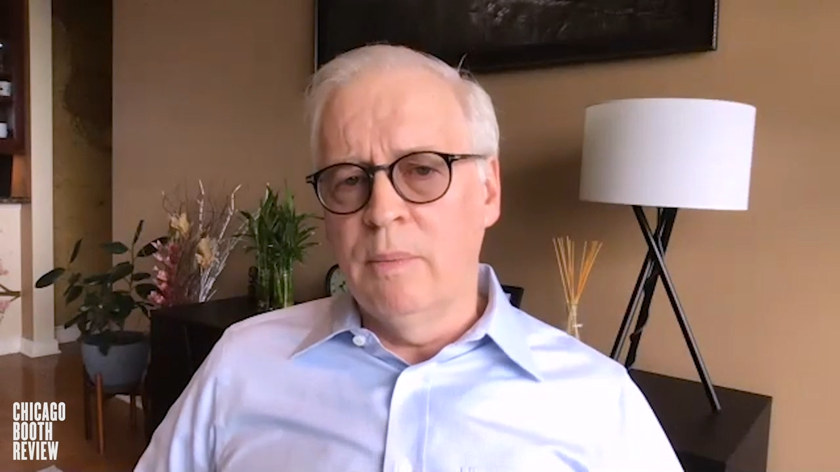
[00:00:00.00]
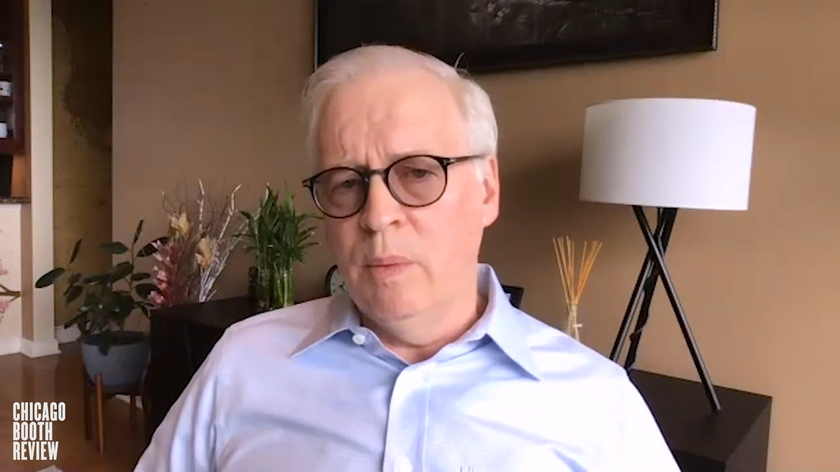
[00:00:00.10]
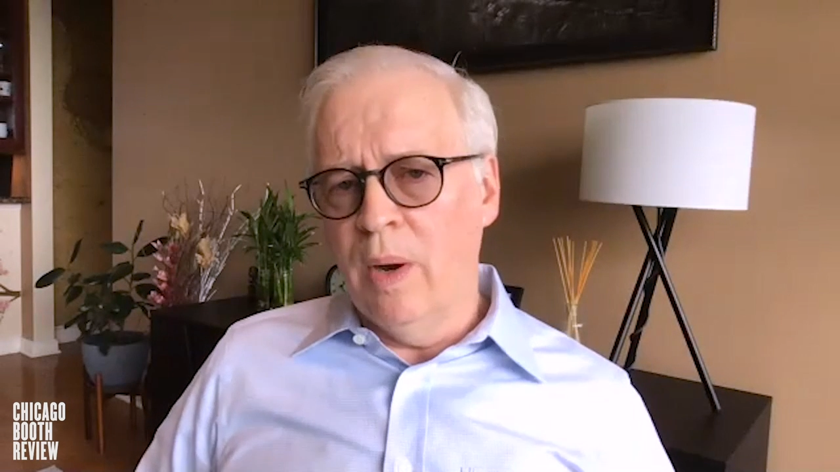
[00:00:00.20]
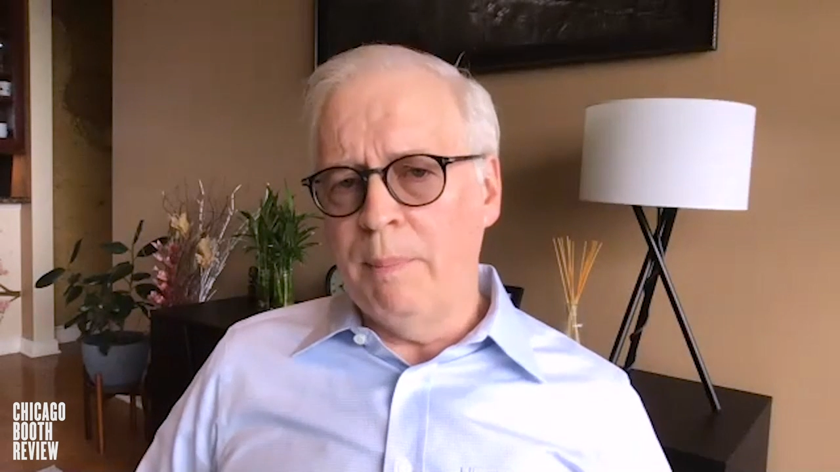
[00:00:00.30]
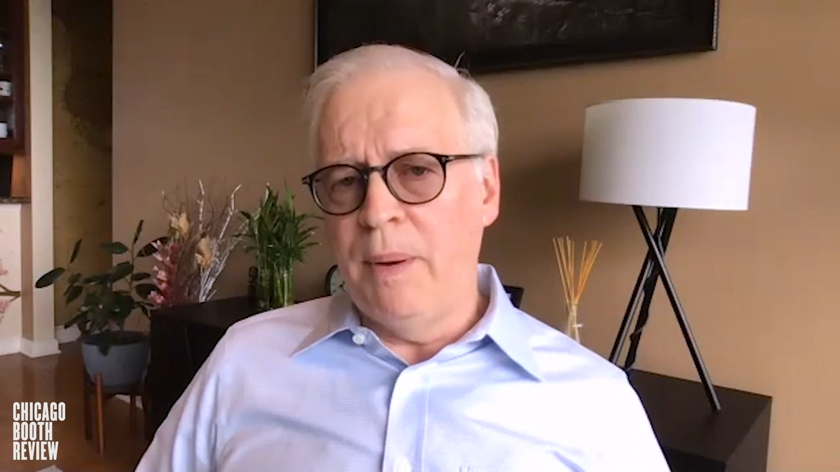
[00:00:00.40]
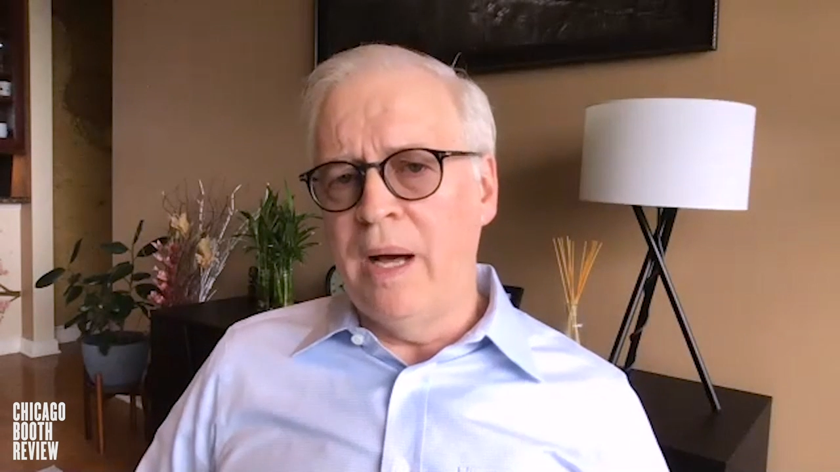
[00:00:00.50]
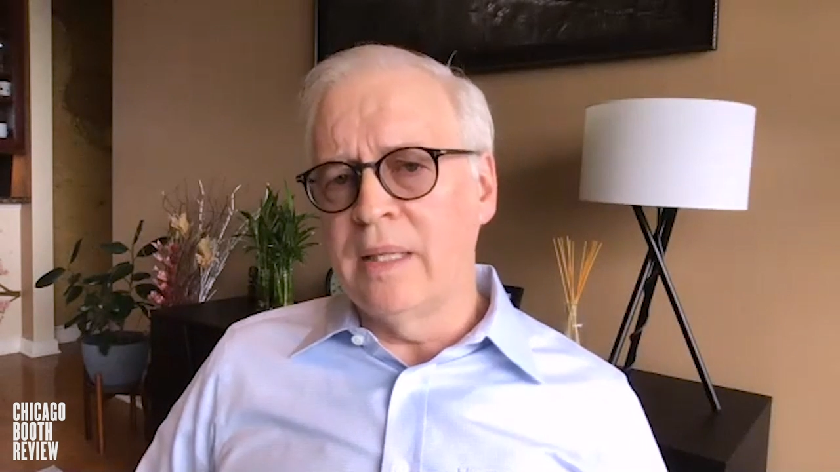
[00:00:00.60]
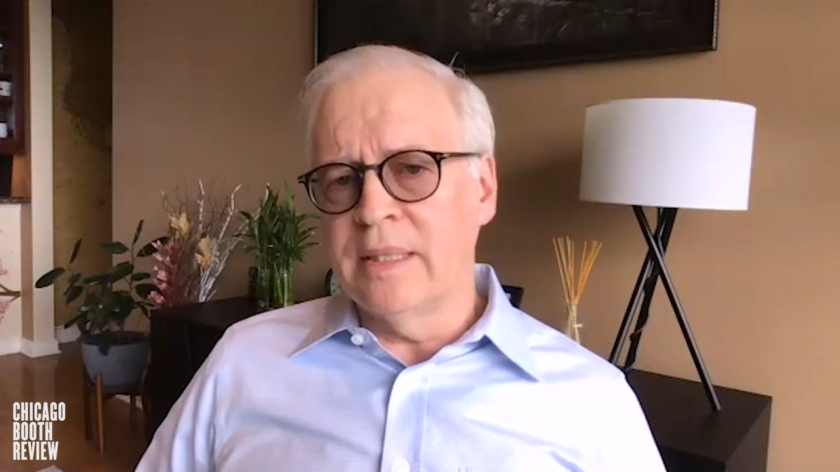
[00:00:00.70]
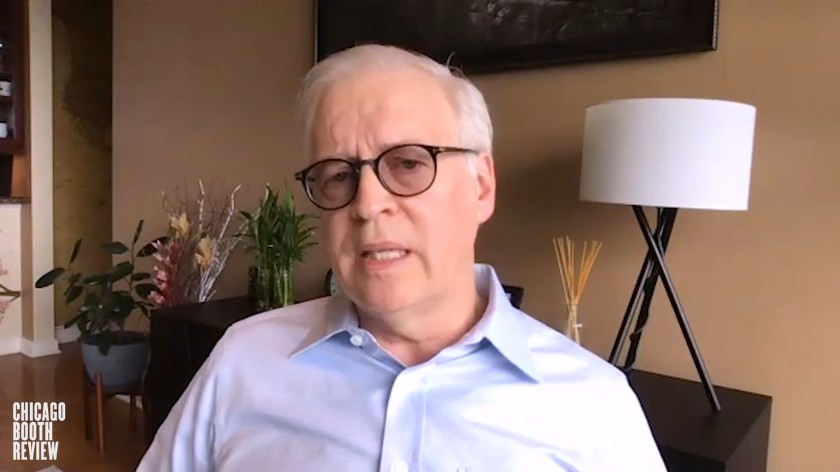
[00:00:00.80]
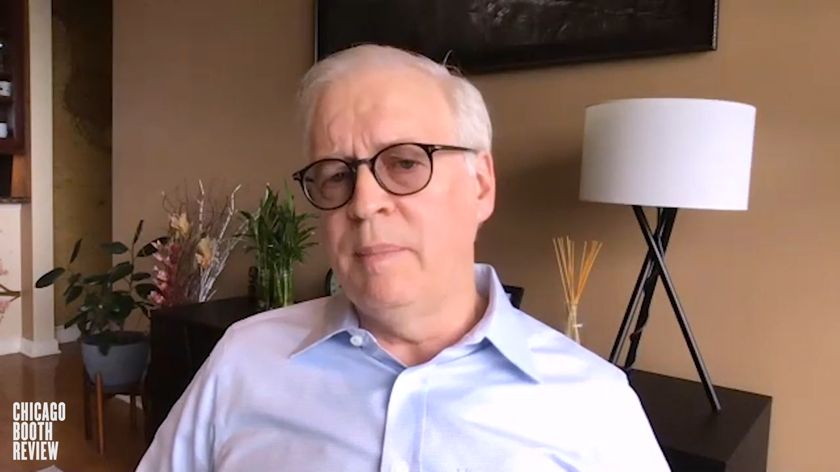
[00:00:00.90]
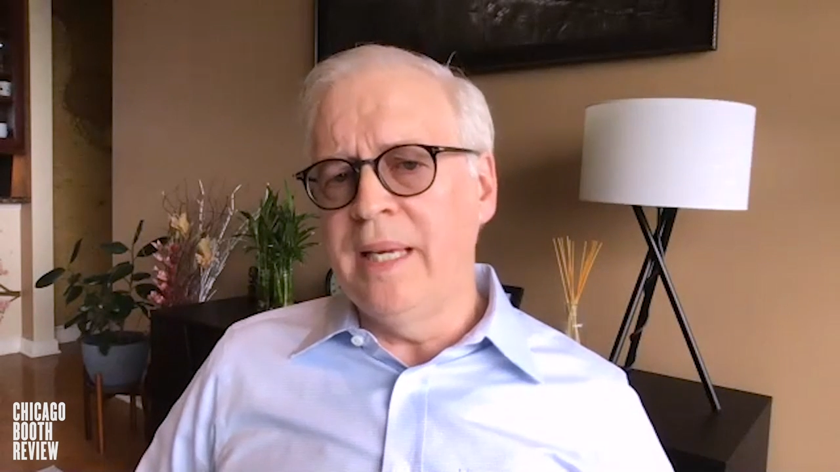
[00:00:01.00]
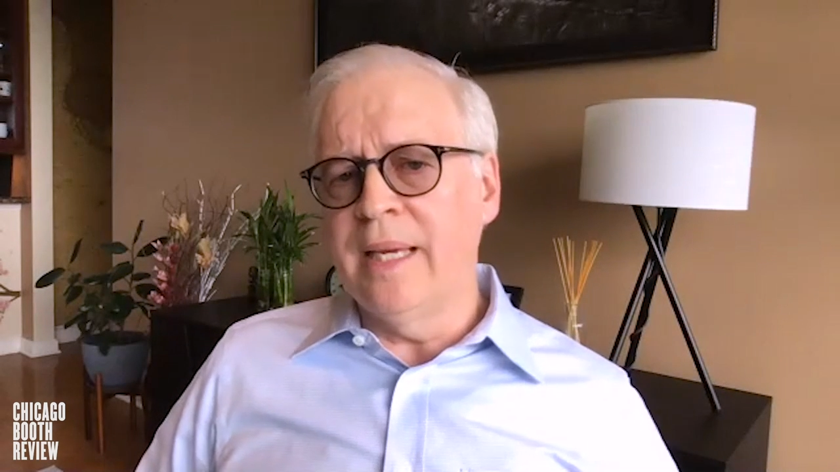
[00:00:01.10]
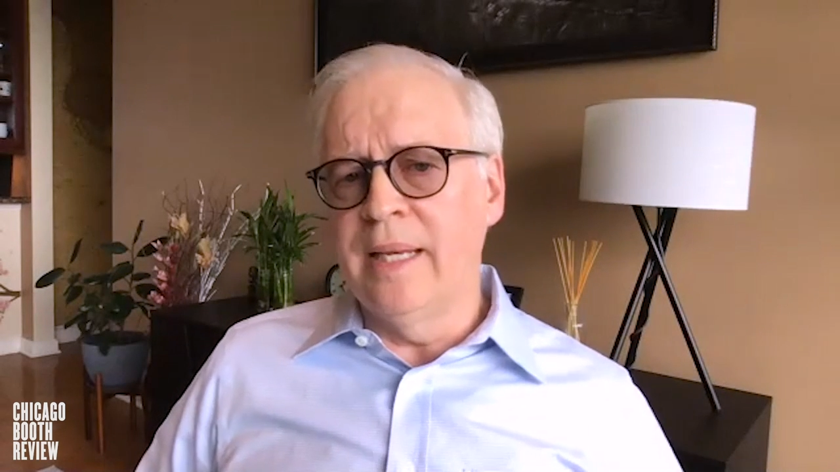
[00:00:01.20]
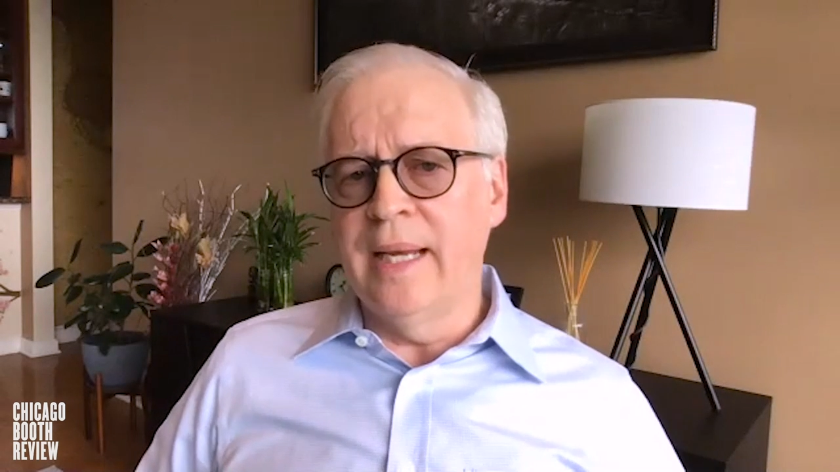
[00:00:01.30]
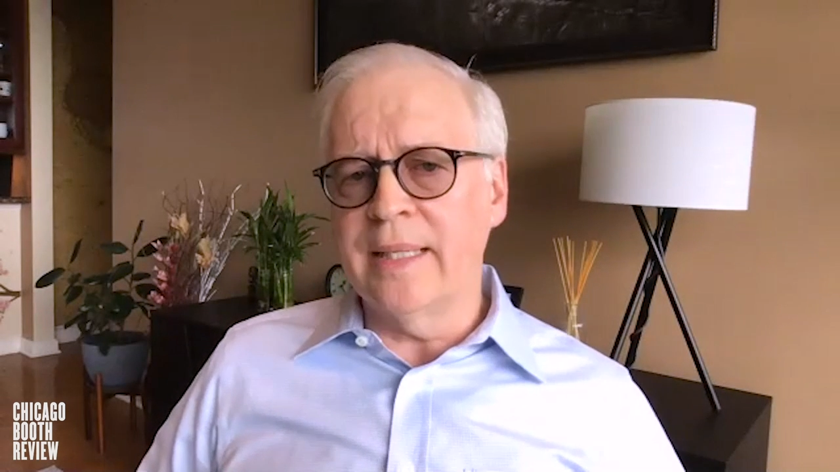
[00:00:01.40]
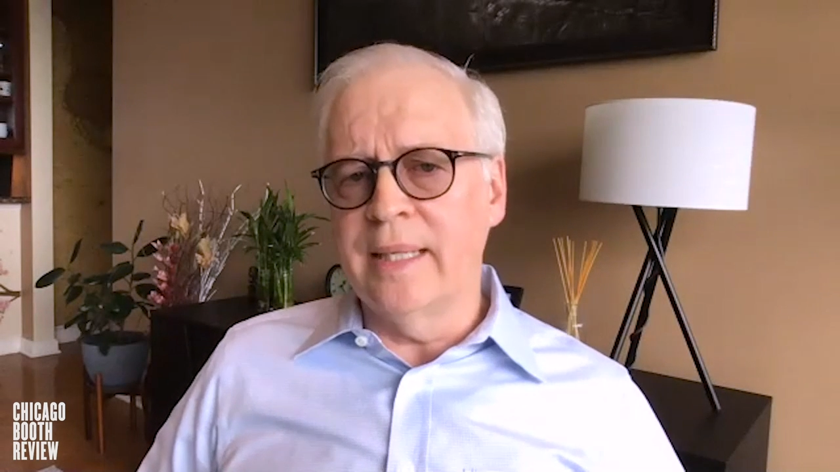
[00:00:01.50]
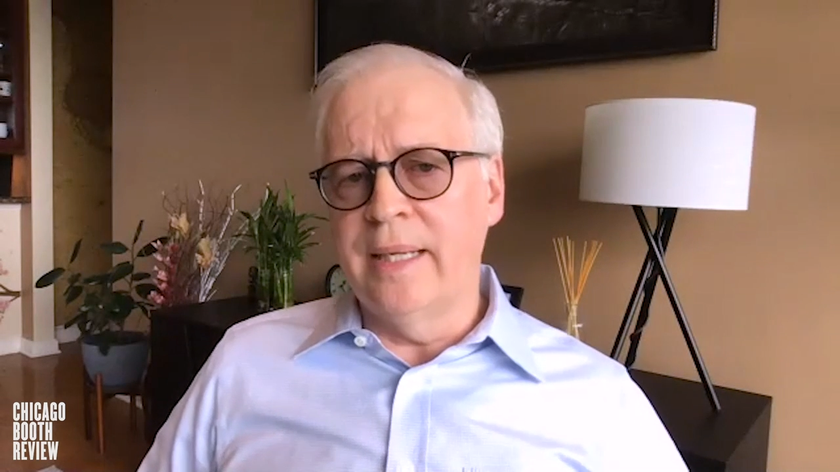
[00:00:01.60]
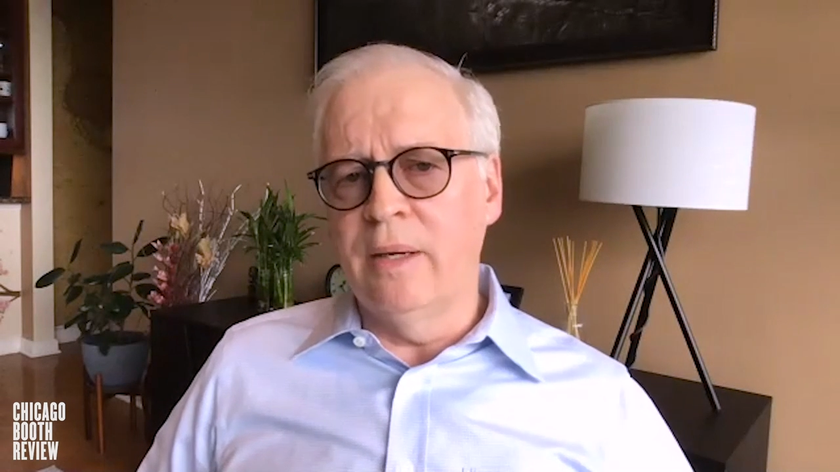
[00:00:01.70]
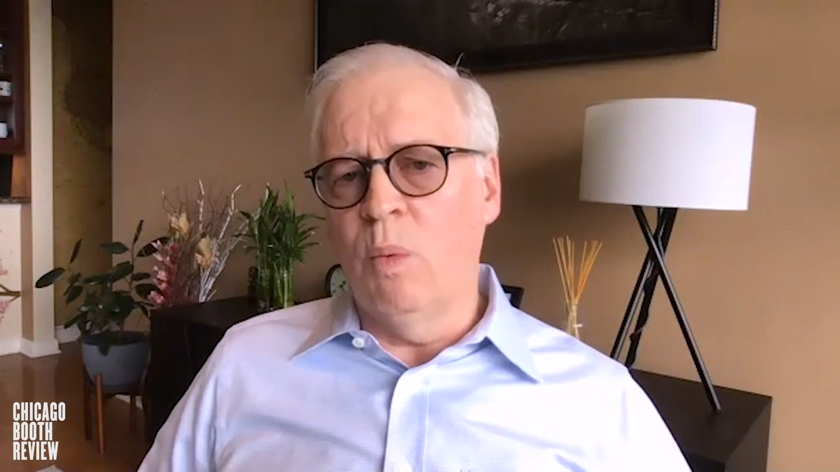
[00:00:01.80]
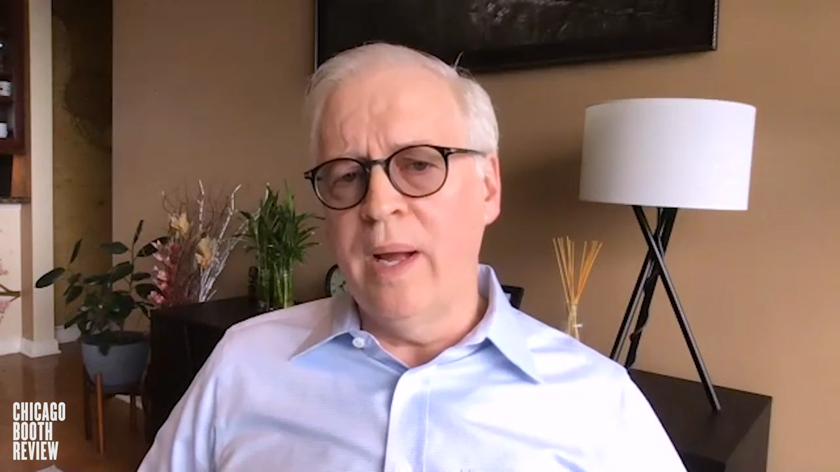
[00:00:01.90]
We want policy to be conducted
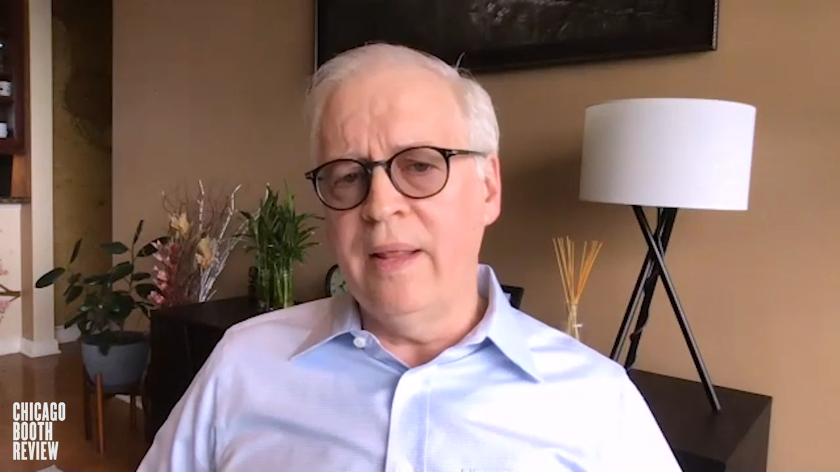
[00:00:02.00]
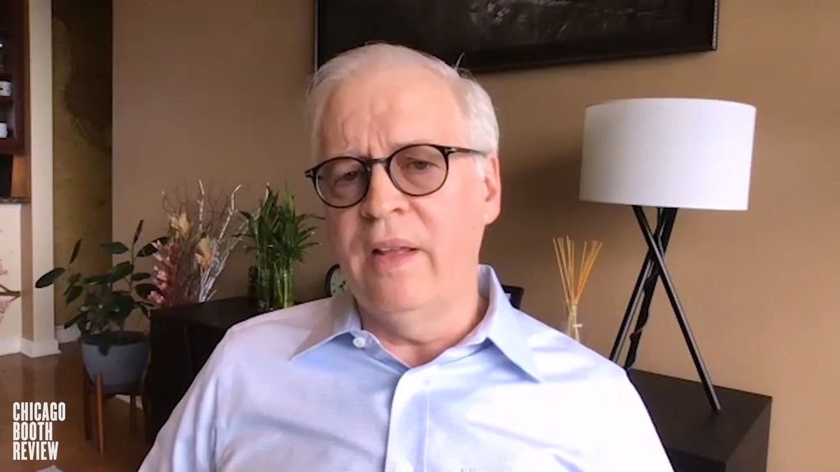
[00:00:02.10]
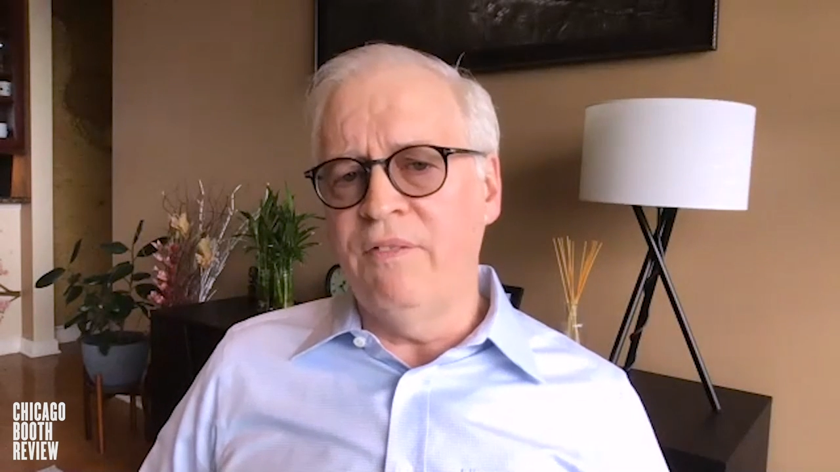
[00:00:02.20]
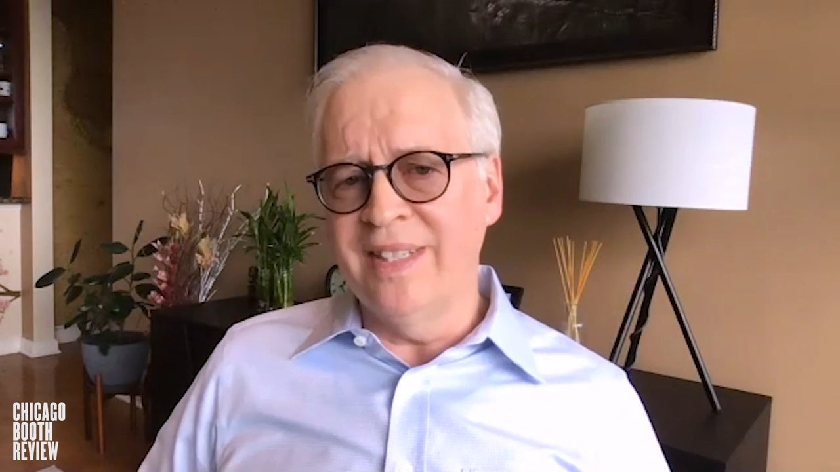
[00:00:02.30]
in a way that